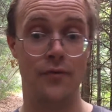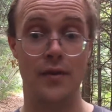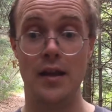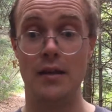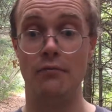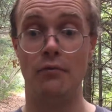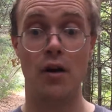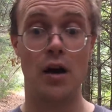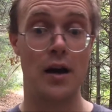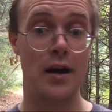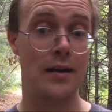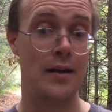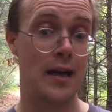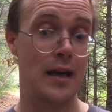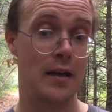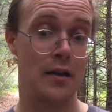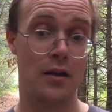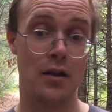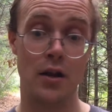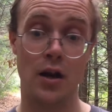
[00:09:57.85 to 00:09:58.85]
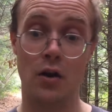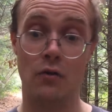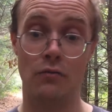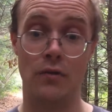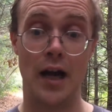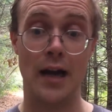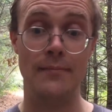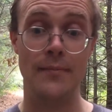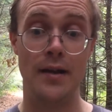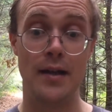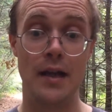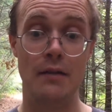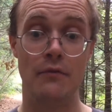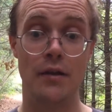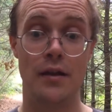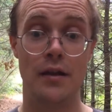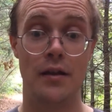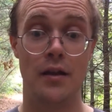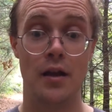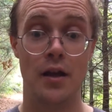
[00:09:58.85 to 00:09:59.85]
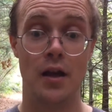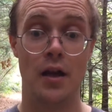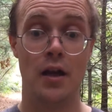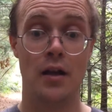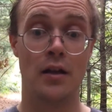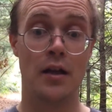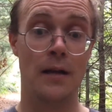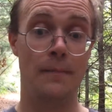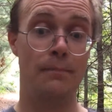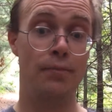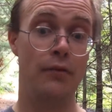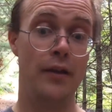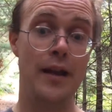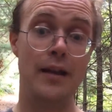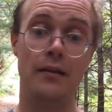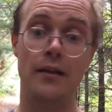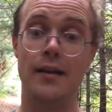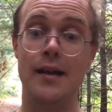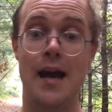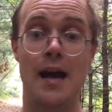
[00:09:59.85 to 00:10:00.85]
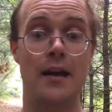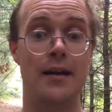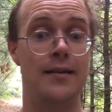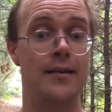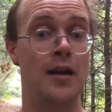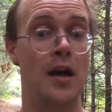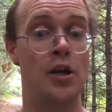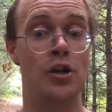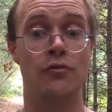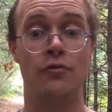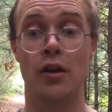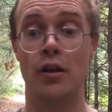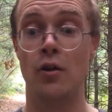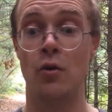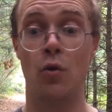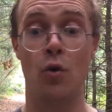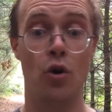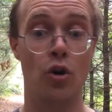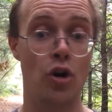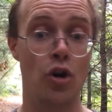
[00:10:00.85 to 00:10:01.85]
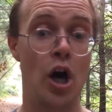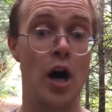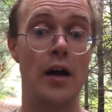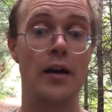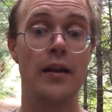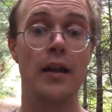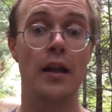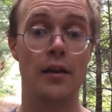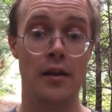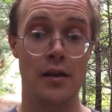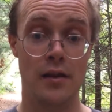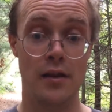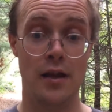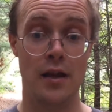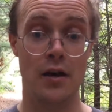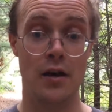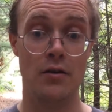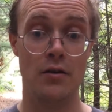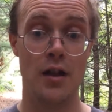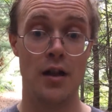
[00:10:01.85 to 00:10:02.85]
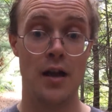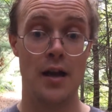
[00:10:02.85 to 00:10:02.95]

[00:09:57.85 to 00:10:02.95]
Iwata needed to go. I mean, he was completely out of touch with the core audiences here.